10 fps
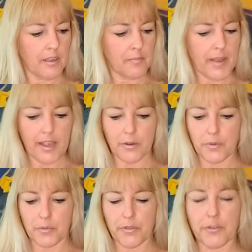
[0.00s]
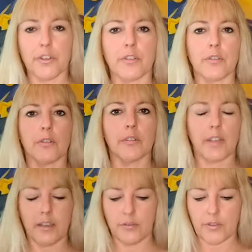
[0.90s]
back when we first
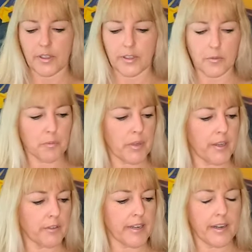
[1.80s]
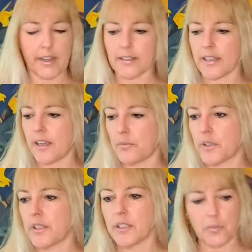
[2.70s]
kind of uh, were playing around outside with
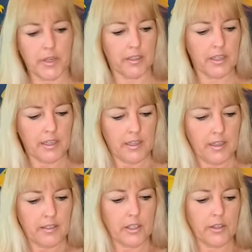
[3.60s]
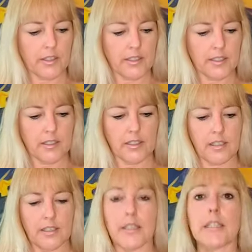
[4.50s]
these, but so this is
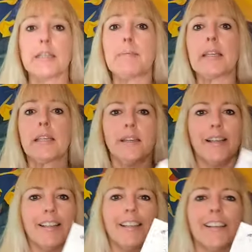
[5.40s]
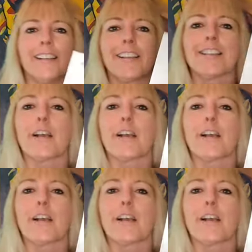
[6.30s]
this is me because